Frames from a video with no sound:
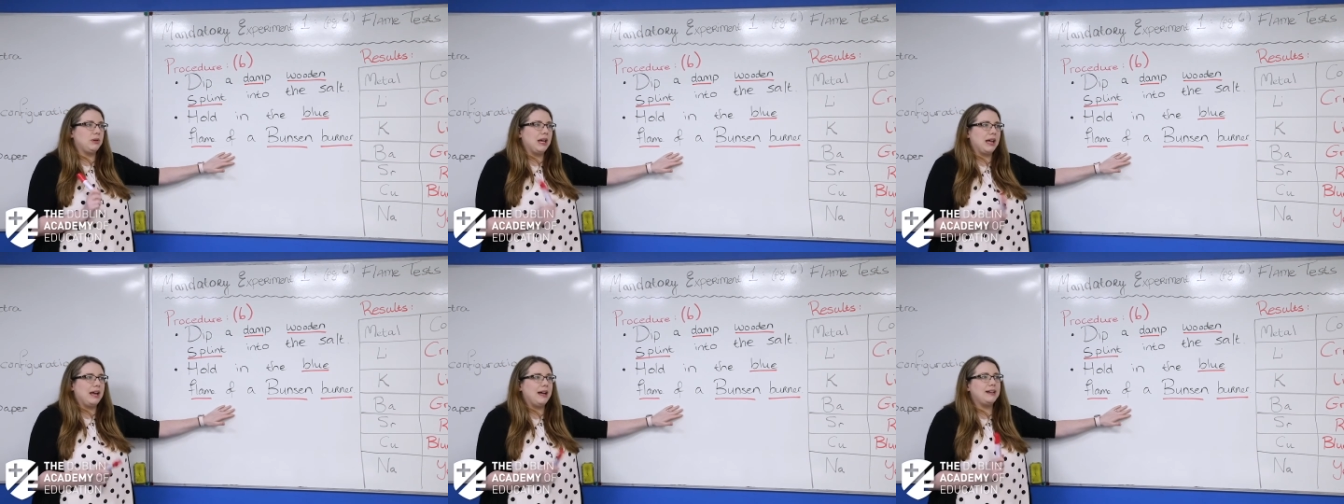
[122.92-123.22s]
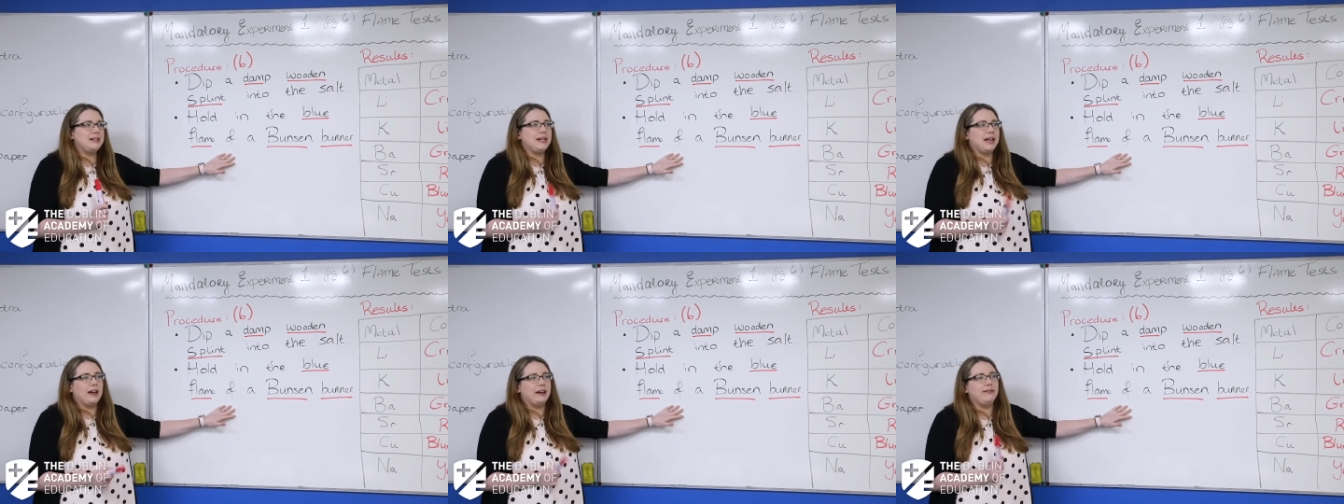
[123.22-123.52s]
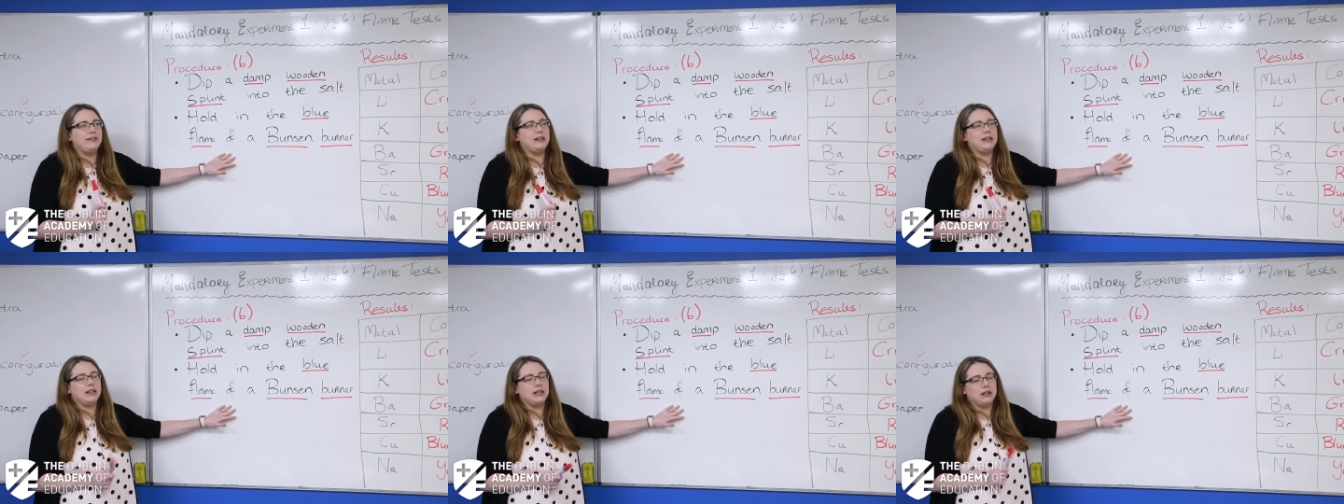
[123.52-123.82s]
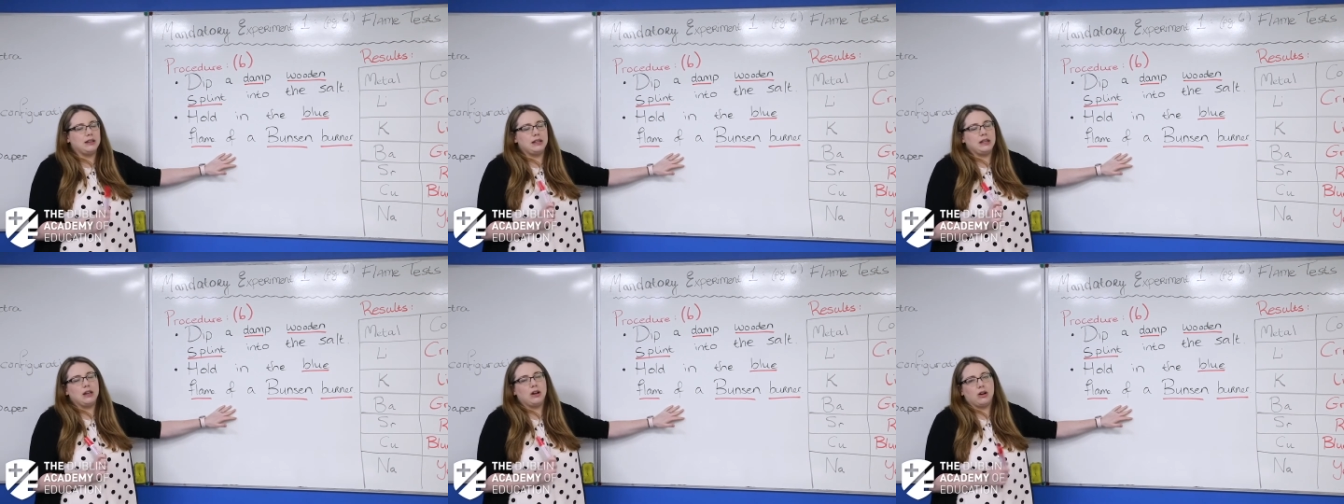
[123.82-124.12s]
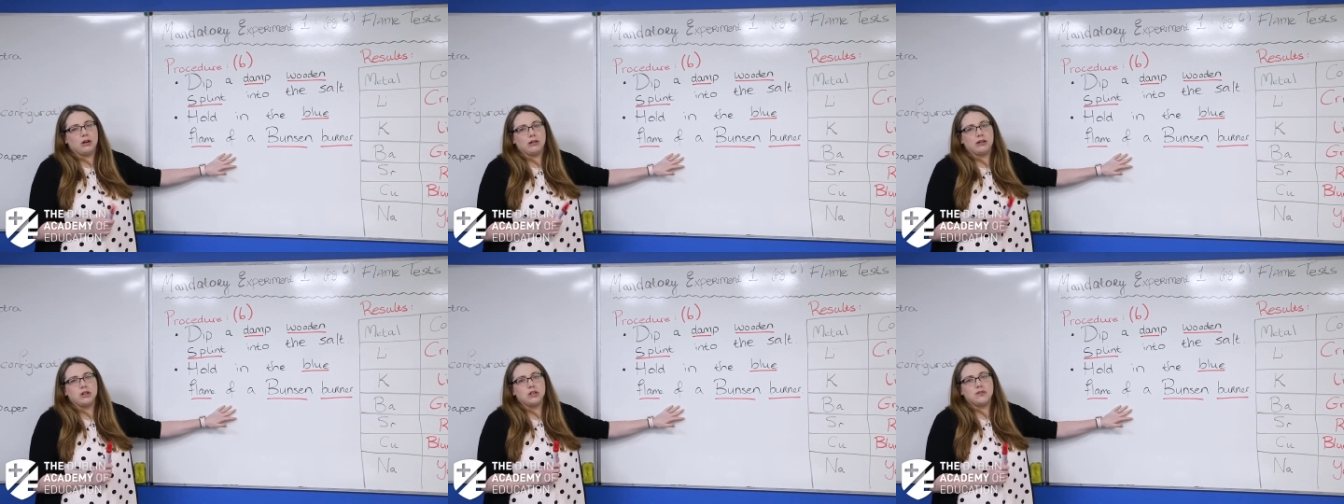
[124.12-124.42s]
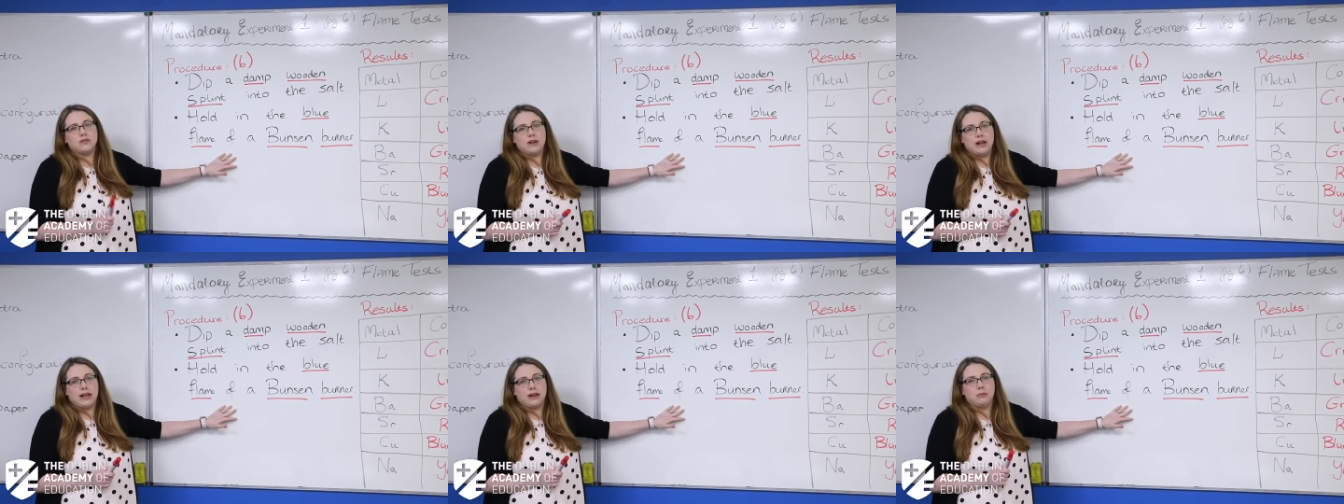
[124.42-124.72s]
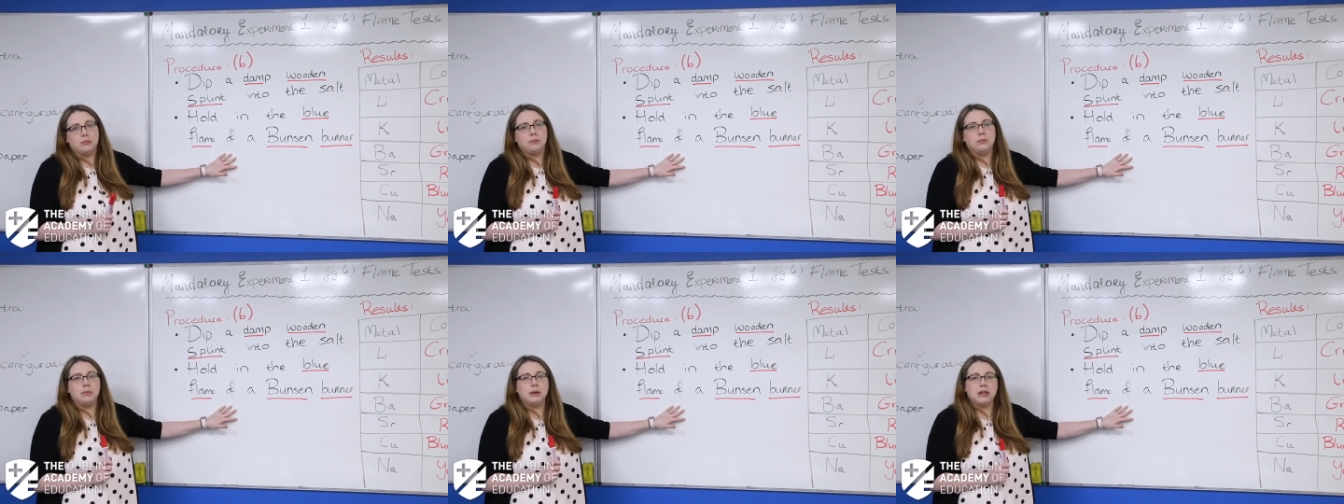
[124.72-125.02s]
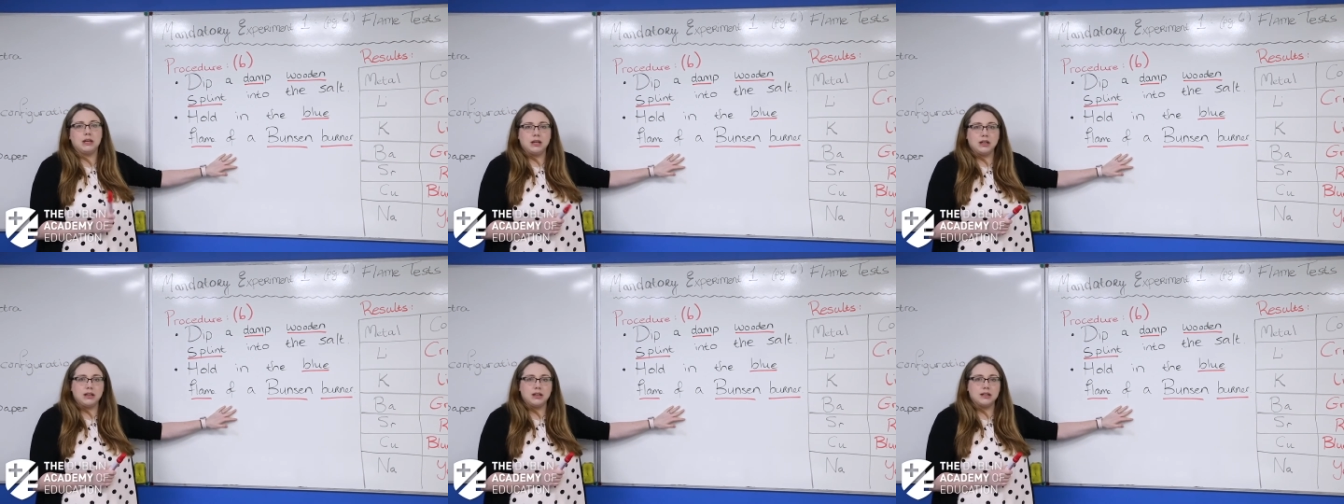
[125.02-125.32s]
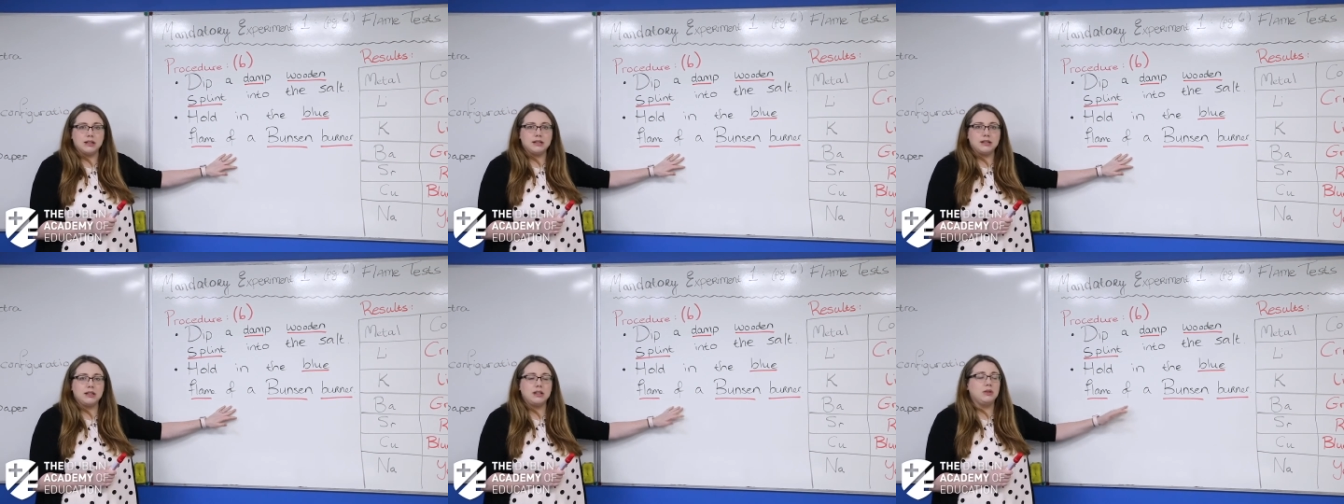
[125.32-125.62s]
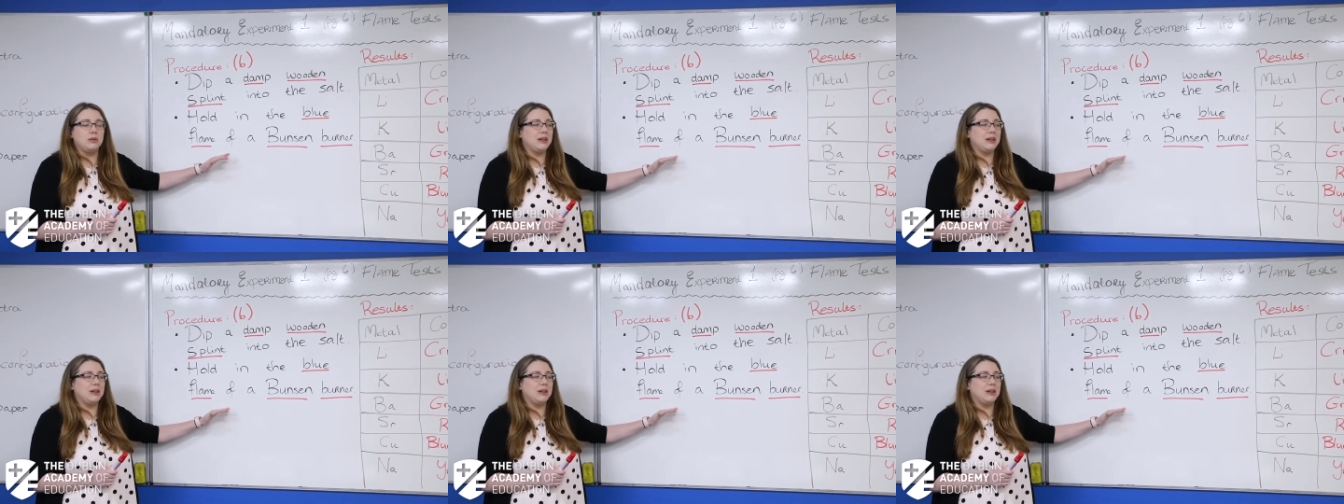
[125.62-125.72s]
can't have it in the orange flame because